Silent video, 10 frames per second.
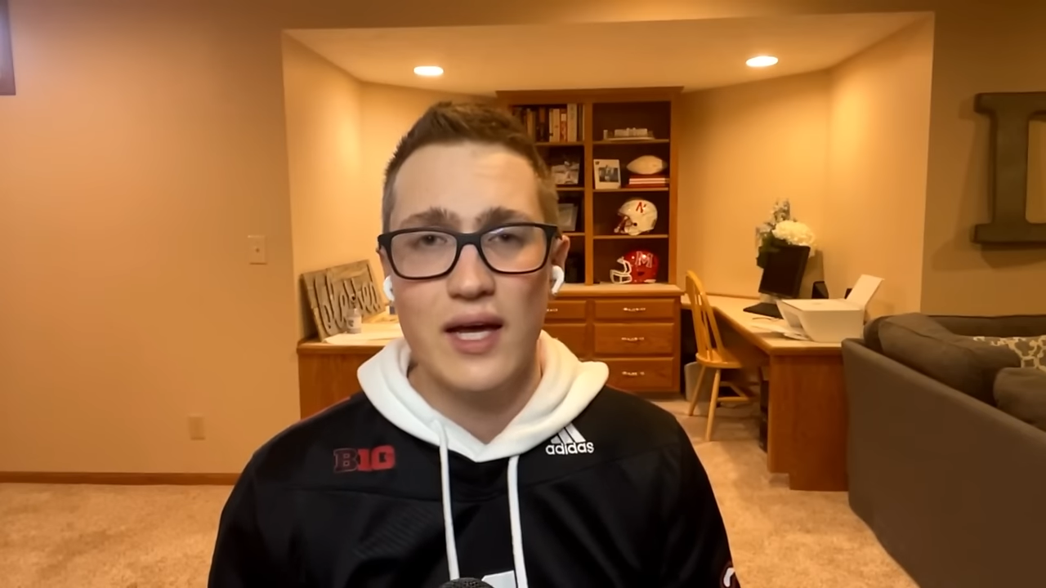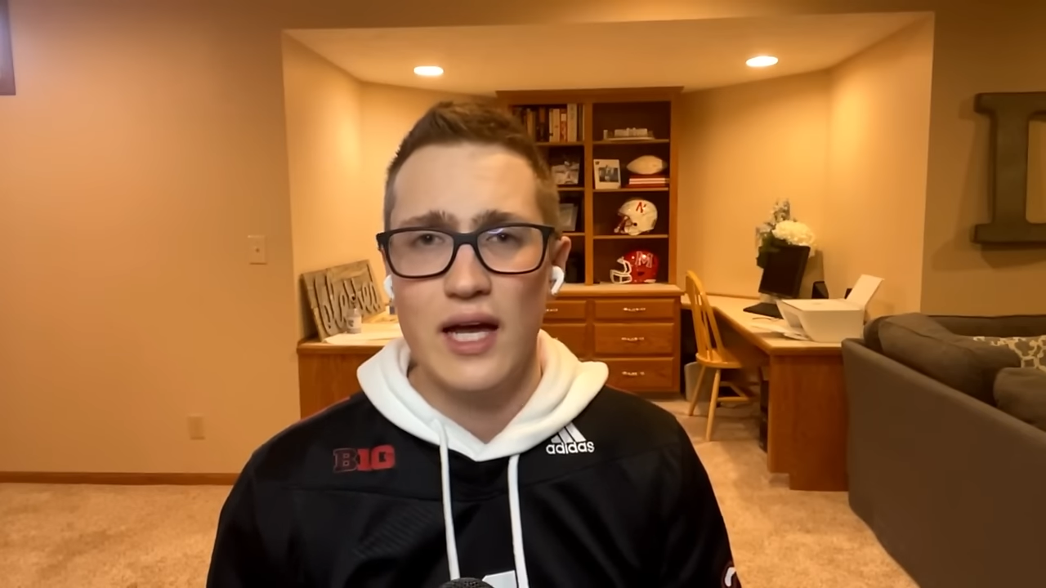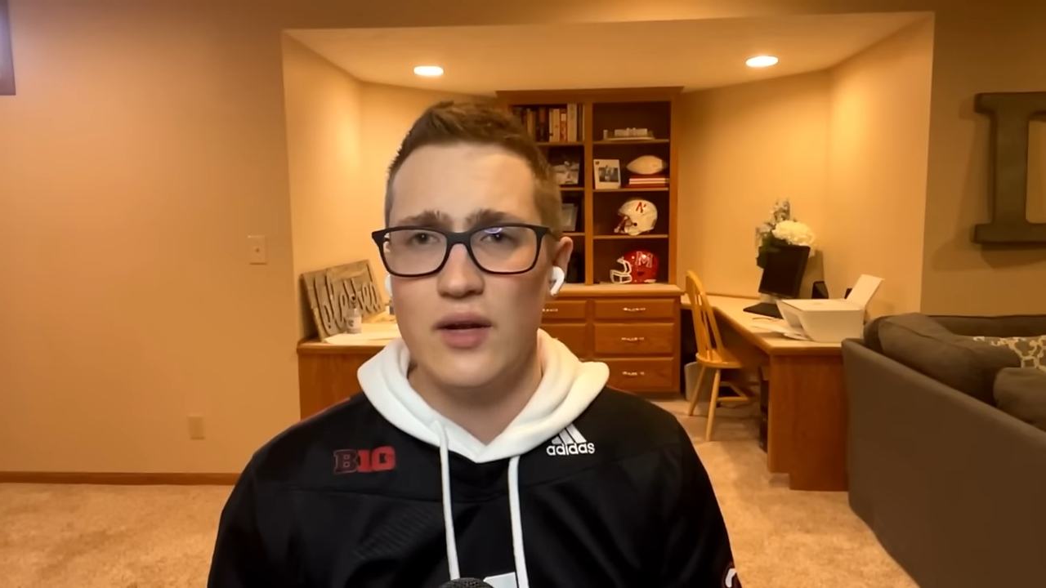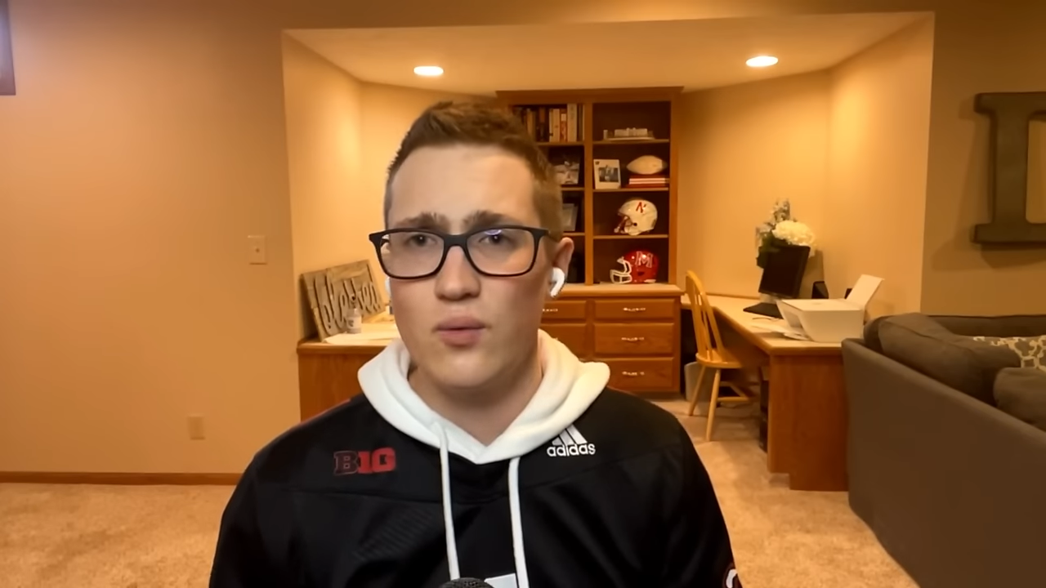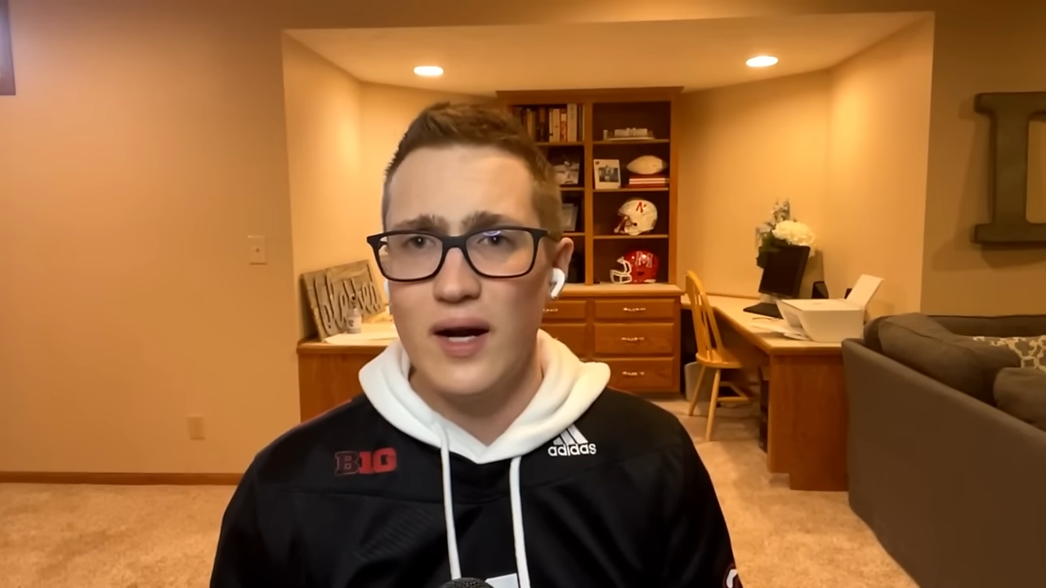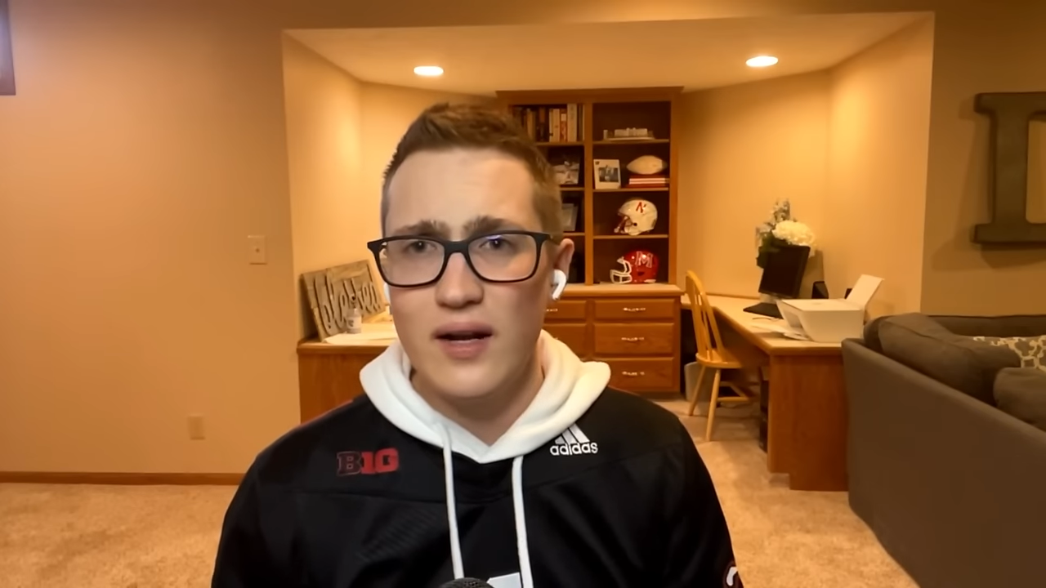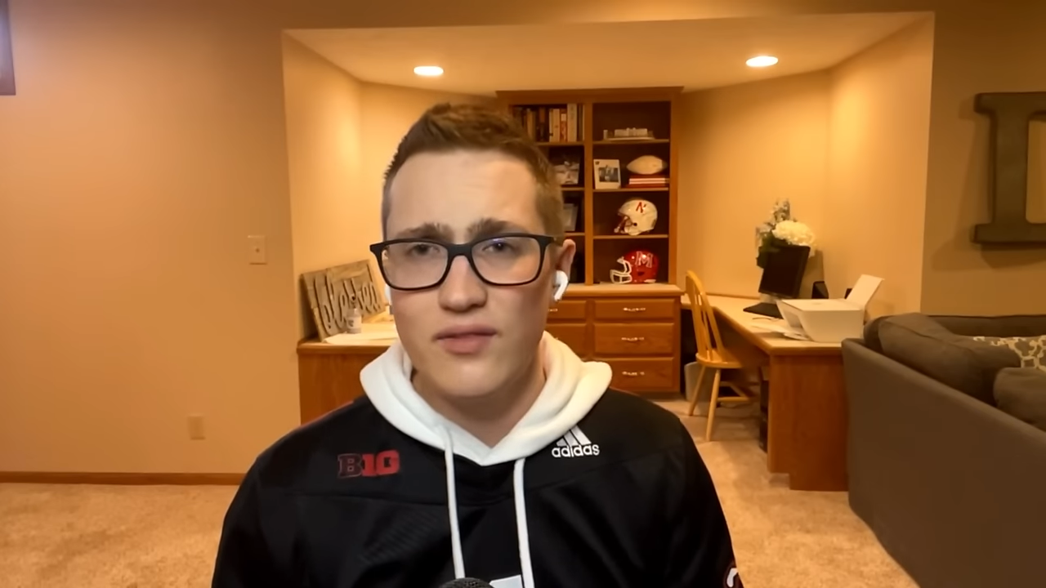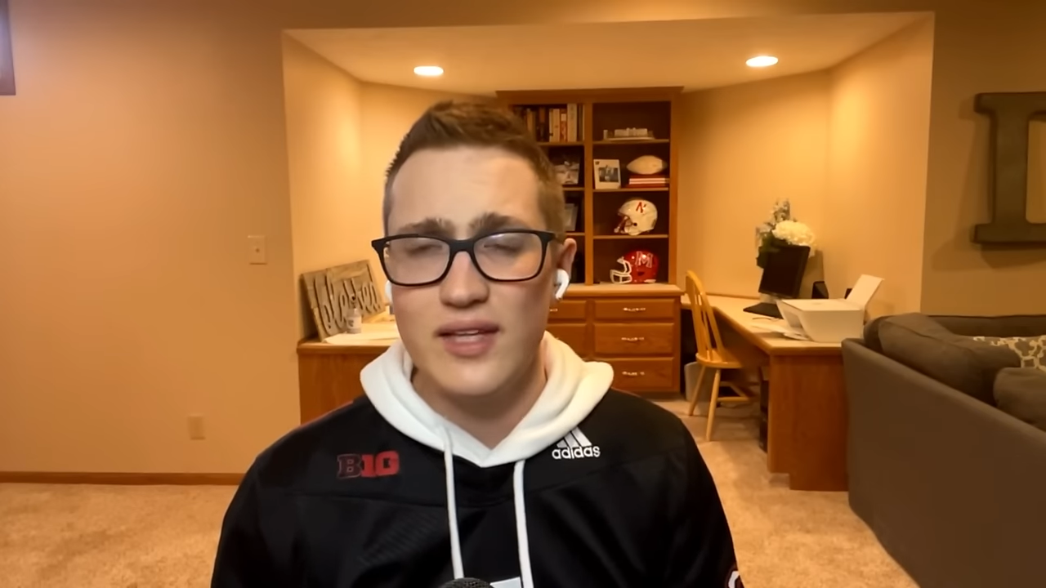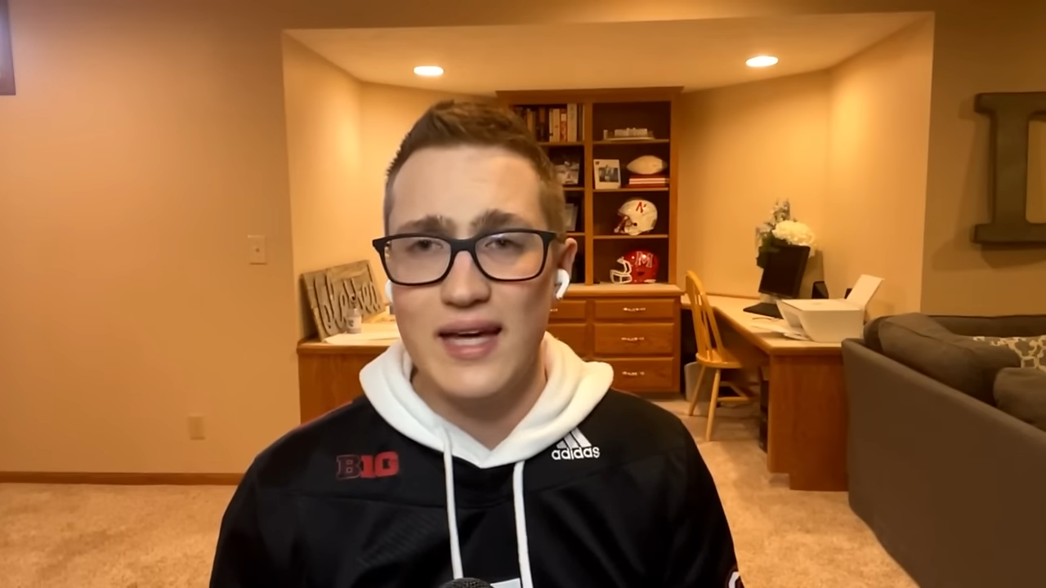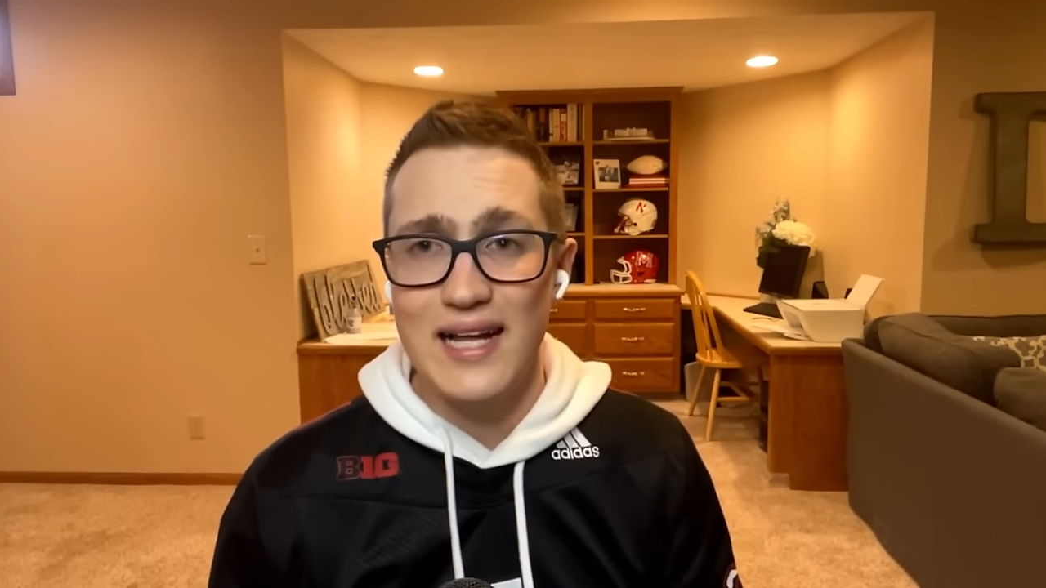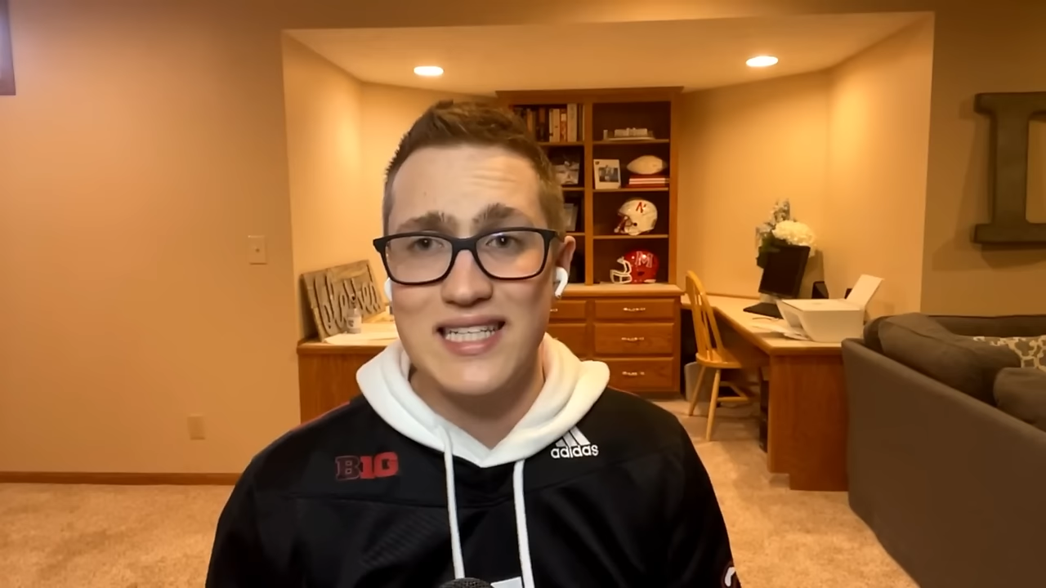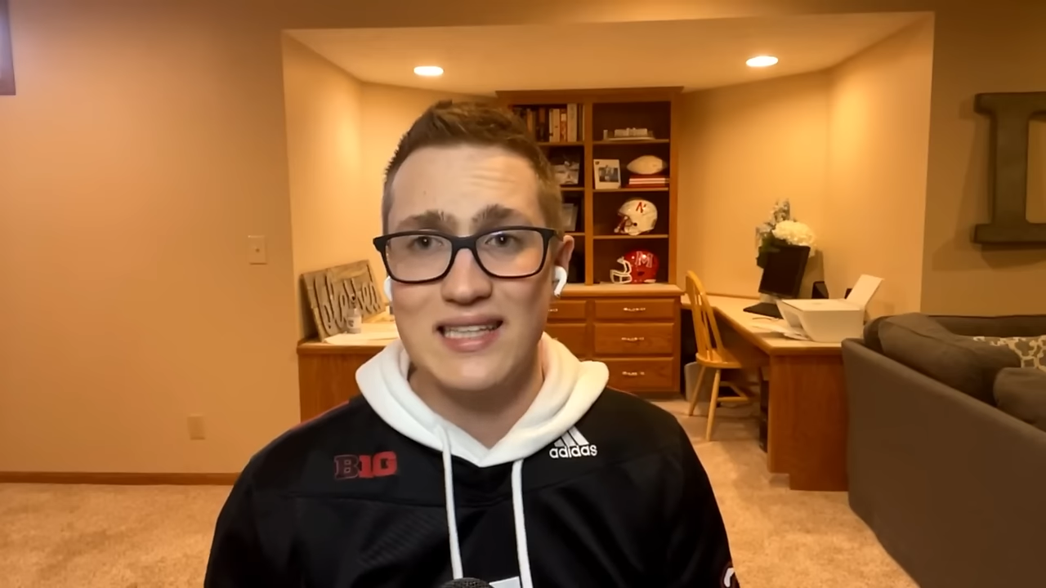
And right off the gates,